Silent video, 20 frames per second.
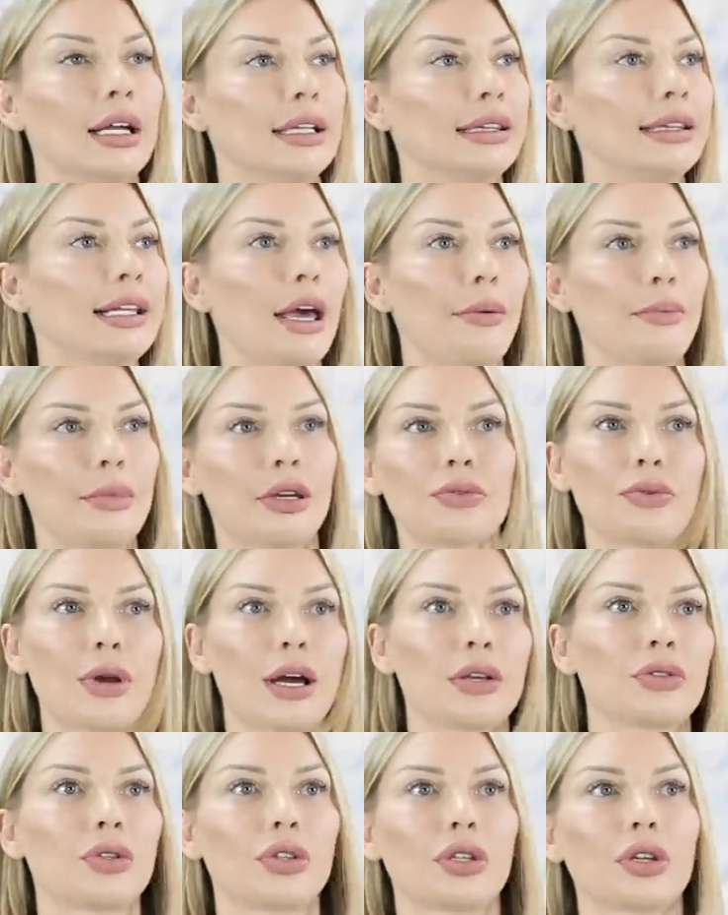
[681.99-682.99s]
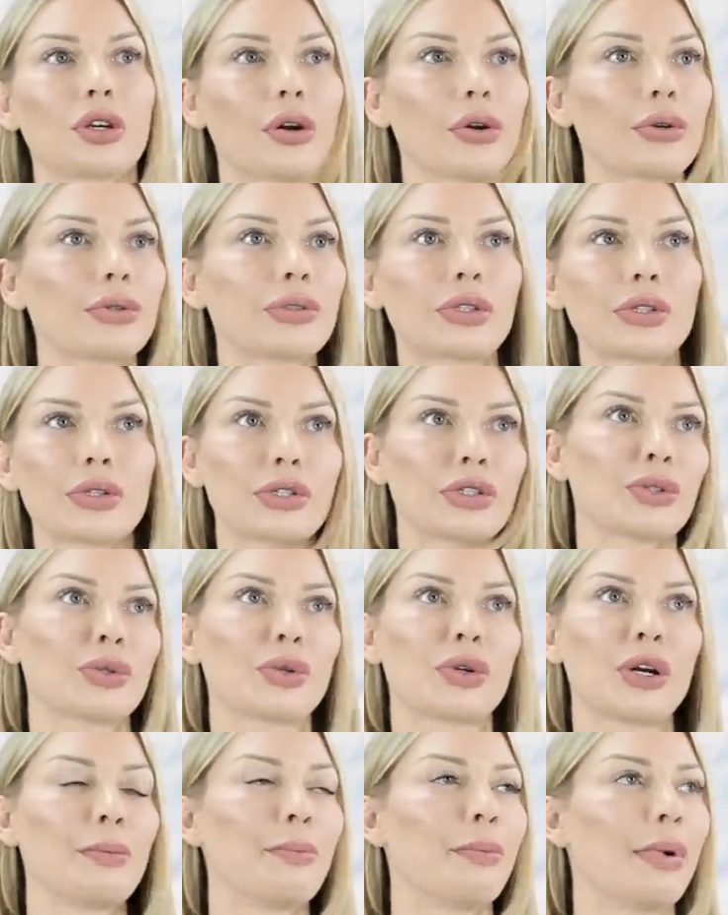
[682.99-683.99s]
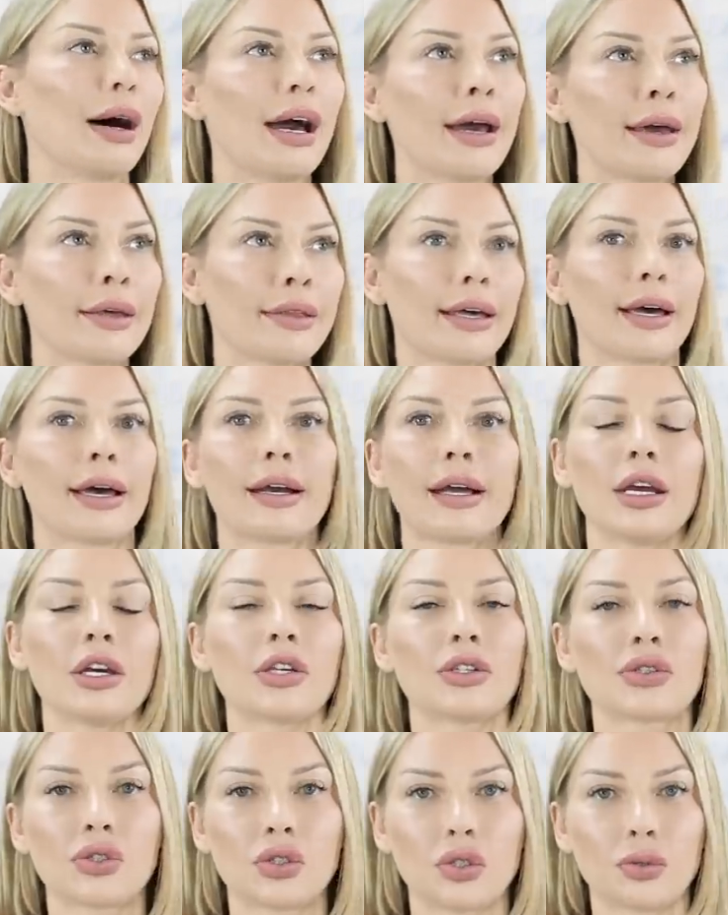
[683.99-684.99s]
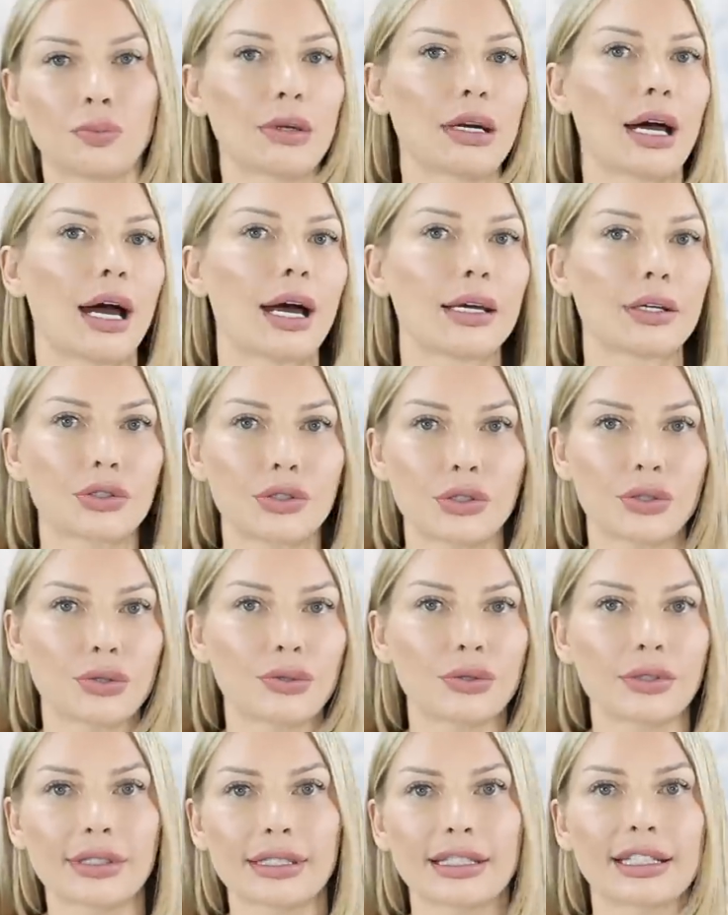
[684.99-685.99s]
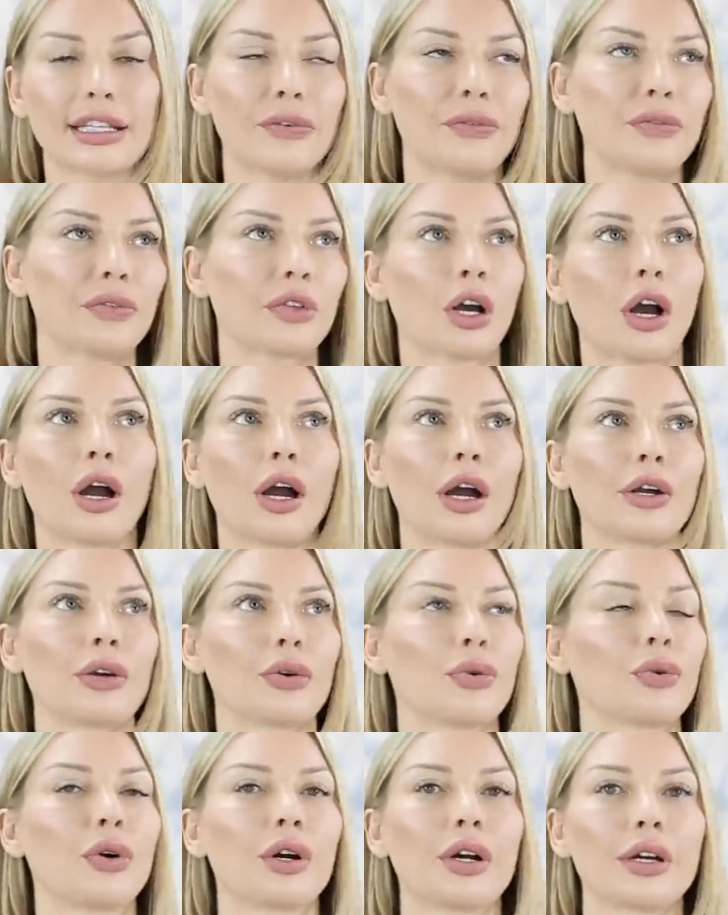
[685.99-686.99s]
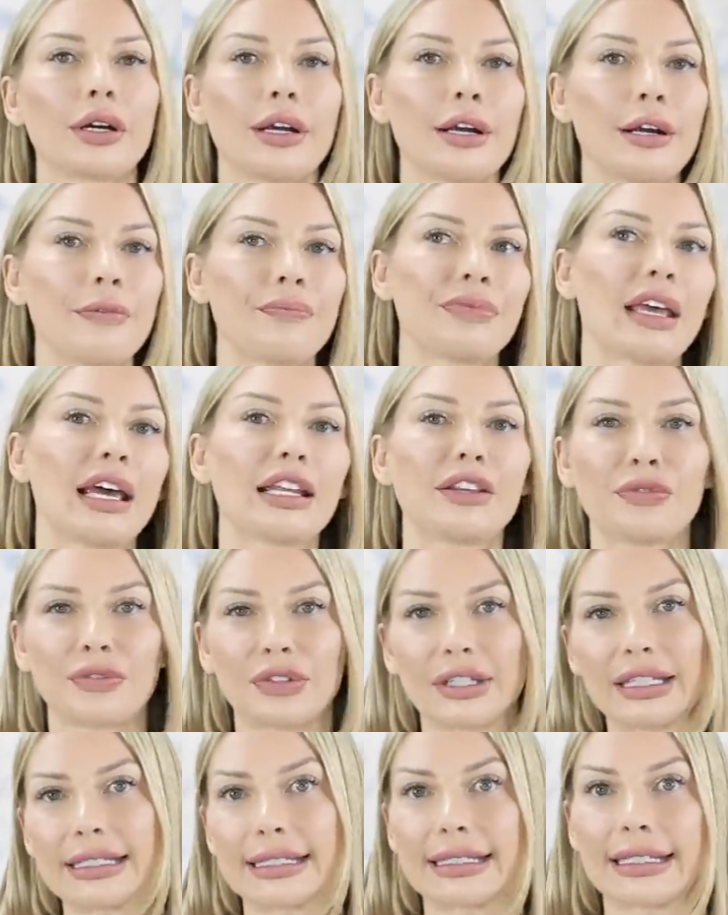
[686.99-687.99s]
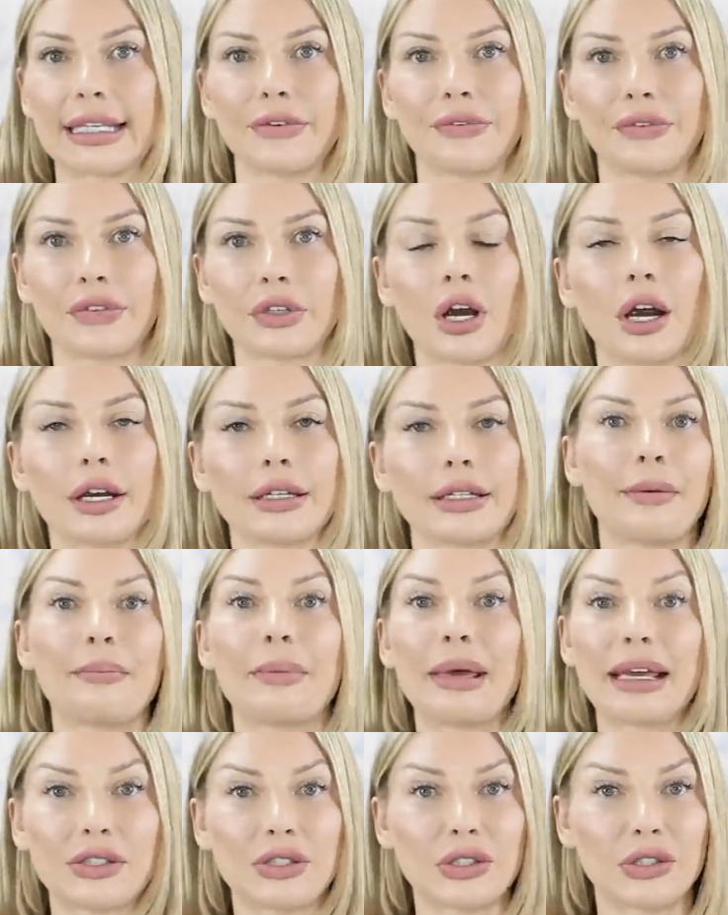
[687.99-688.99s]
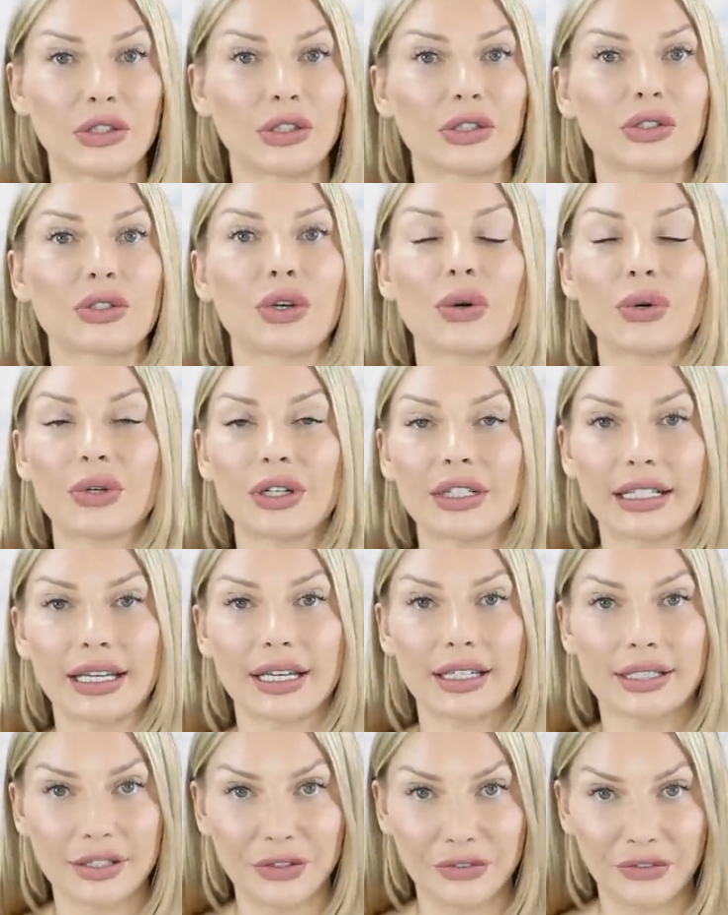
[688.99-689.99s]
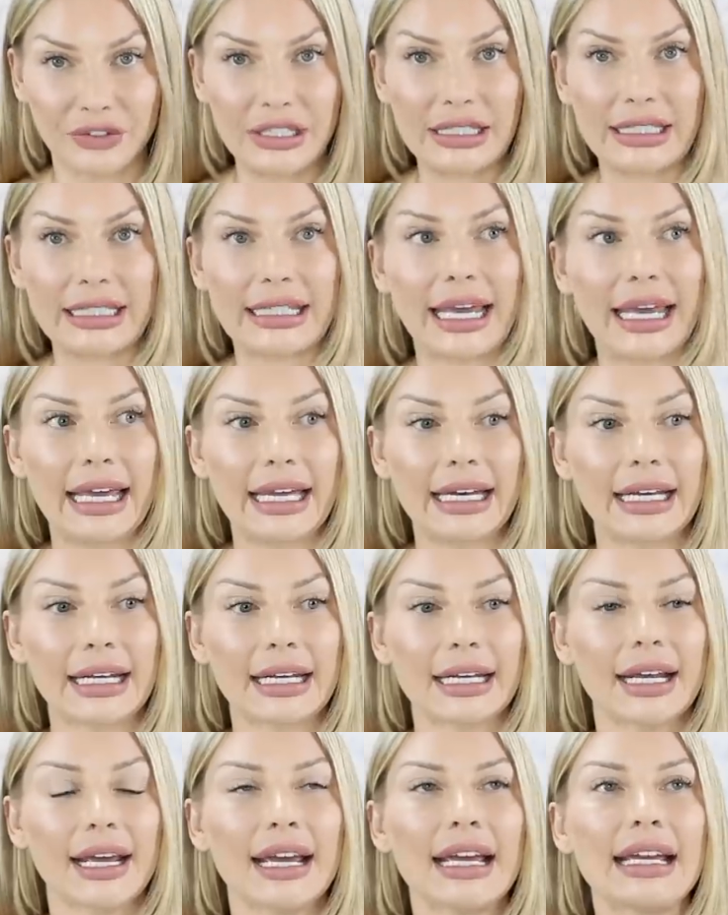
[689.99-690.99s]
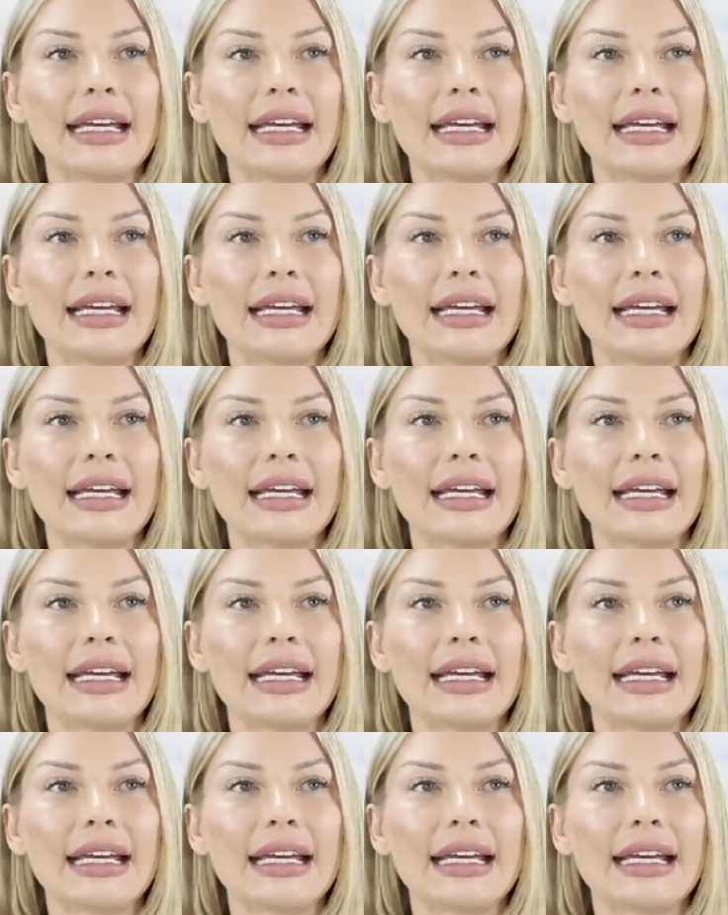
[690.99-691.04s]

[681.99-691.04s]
Let me run to the grocery store and buy that stupid iTunes gift card or Netflix gift card that makes you look totally unsophisticated.